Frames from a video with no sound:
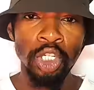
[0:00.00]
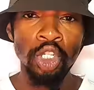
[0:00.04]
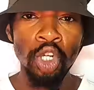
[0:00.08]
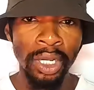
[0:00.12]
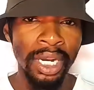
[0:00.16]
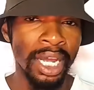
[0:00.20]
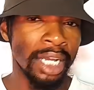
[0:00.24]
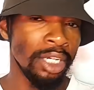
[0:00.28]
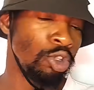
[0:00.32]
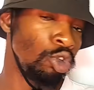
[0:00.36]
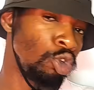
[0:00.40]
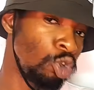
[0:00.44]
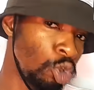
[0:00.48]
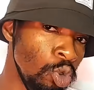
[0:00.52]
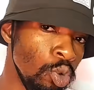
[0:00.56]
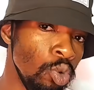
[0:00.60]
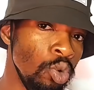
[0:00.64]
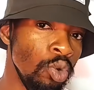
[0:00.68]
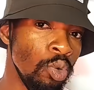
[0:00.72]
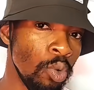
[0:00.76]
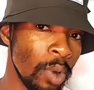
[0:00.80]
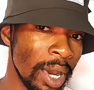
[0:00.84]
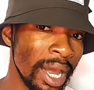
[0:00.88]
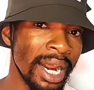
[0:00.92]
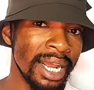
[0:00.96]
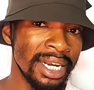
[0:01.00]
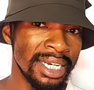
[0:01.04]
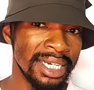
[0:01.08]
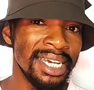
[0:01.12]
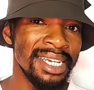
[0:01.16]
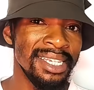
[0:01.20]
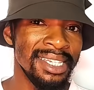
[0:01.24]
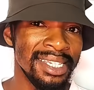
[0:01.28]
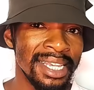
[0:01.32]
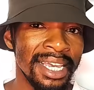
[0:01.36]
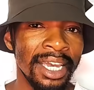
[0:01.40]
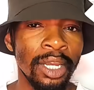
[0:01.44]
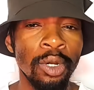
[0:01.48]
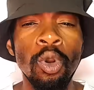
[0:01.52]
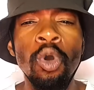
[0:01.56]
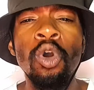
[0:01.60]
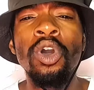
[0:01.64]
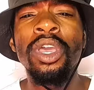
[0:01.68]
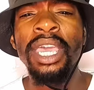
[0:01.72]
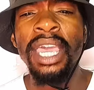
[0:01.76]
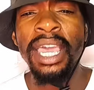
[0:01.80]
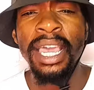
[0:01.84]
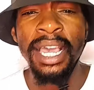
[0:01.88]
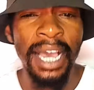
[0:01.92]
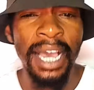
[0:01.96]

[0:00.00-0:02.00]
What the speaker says: sure that you do what I just said. Okay,